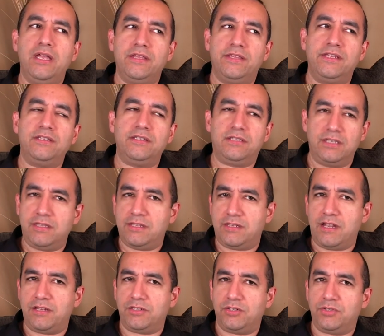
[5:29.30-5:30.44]
th-
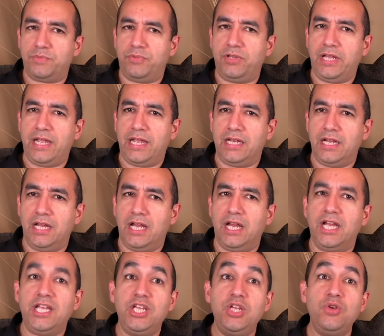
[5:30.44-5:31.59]
synthesizers played a
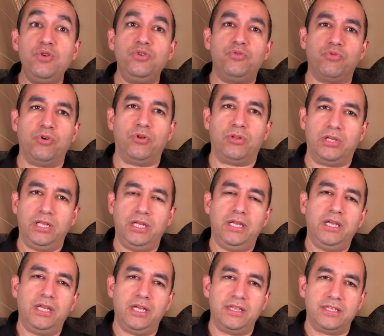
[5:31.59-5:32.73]
huge role
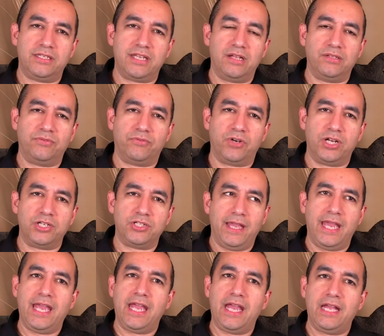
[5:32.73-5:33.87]
in the sound of Rush
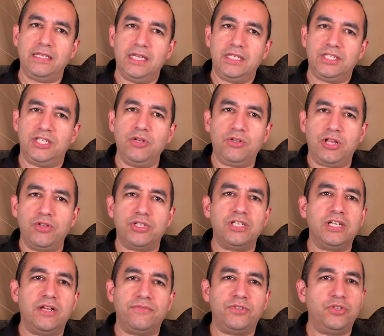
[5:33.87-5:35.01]
and still close
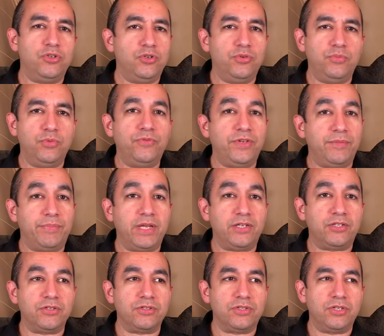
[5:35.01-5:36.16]
enough to moving
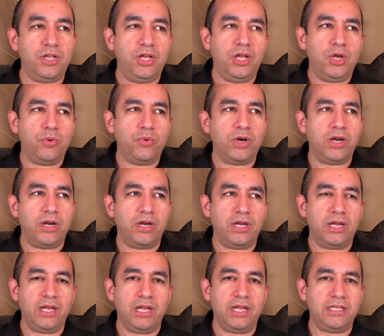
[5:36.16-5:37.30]
pictures where
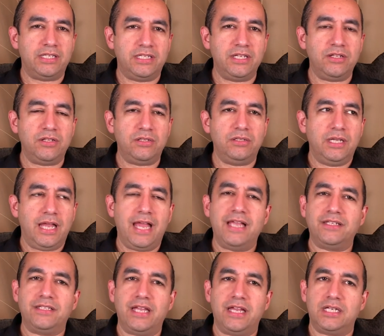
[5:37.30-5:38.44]
it still
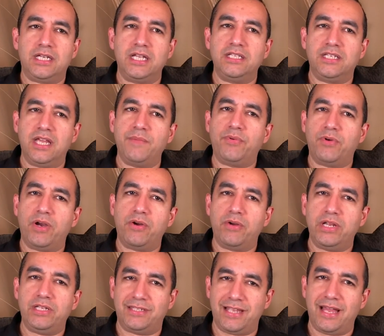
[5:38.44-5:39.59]
has that contemporary
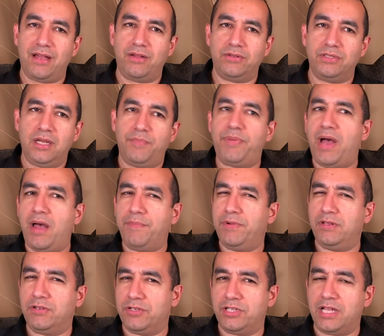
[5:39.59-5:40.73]
sound,
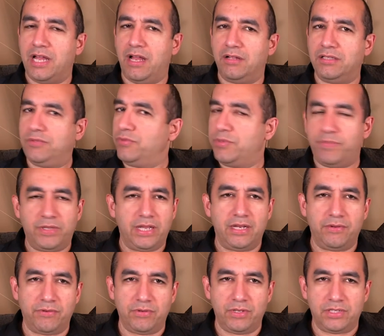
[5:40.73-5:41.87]
popular sound. It was played,
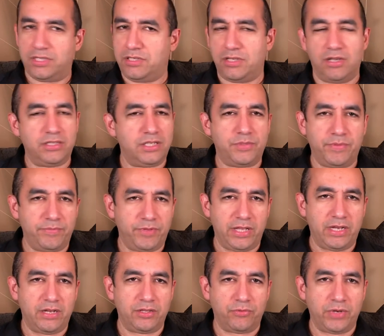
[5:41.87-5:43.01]
it's a song that's been played
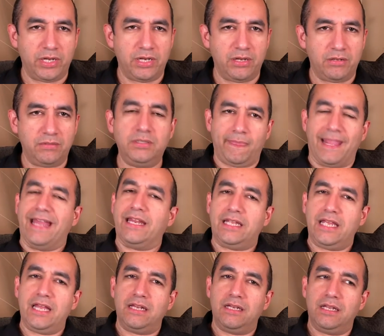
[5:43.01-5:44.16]
on the radio. And
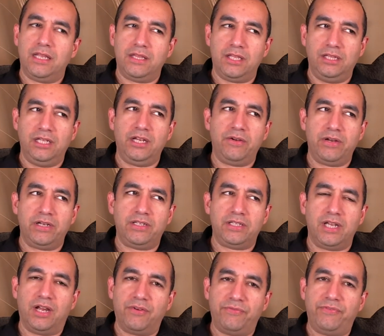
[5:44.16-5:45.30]
again, the lyrics
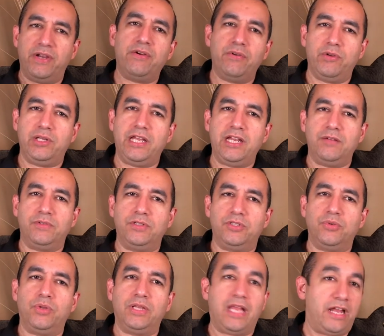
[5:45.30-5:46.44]
are very relatable
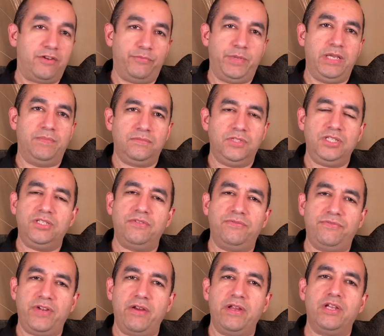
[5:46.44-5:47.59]
to a lot of people. Just a
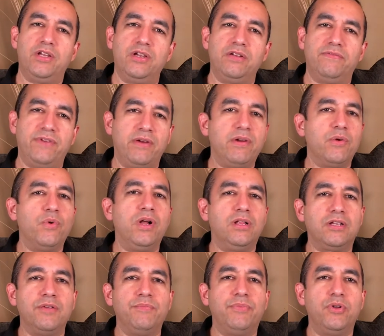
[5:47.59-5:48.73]
very good, very well
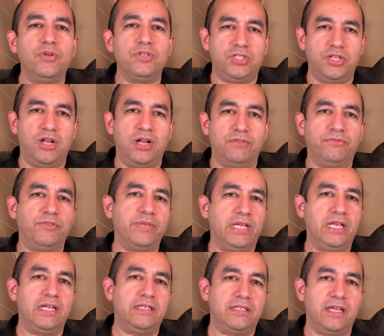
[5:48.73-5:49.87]
composed song from
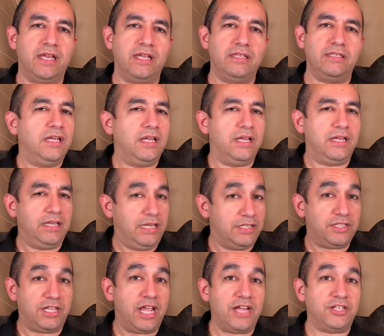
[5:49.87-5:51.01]
beginning to end. And it's a
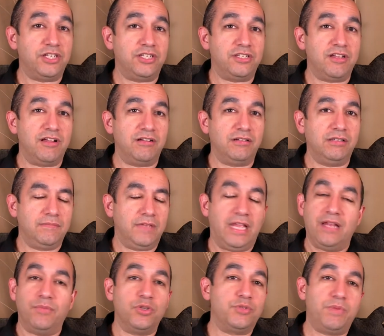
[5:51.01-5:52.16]
catchy song, and
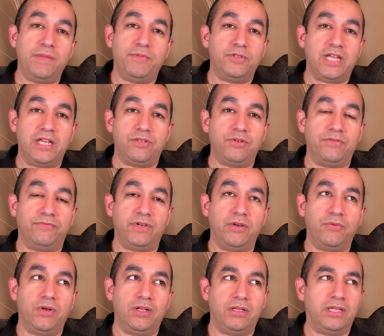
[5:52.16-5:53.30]
most people take to it very
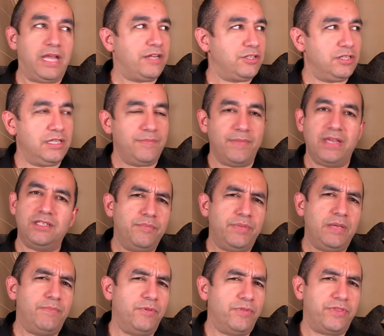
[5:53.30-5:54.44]
well. It actually makes
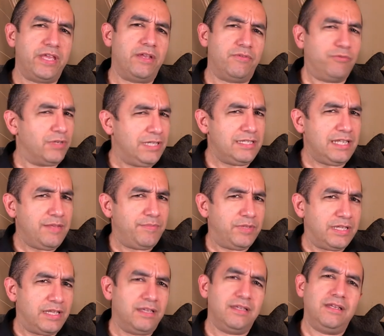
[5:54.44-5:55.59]
people think really
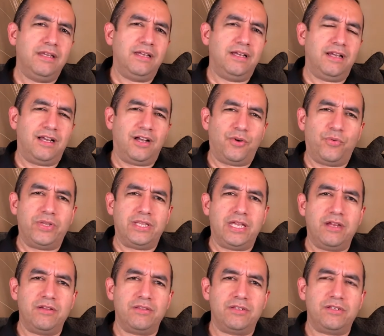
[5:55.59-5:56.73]
deeply uh, when they
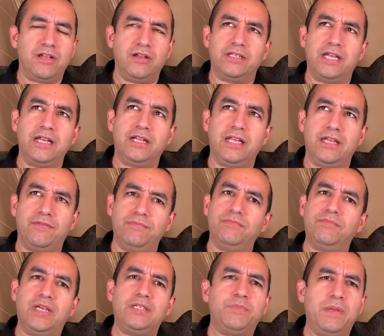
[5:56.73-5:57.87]
hear the song, kind of like
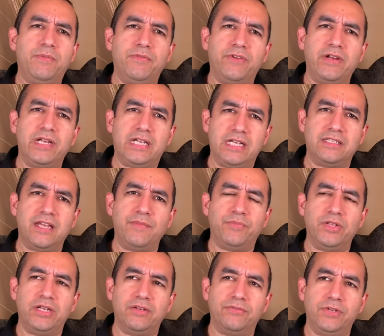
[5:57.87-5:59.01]
makes people very
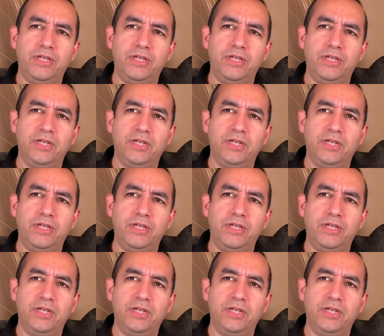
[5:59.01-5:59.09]
contemplative.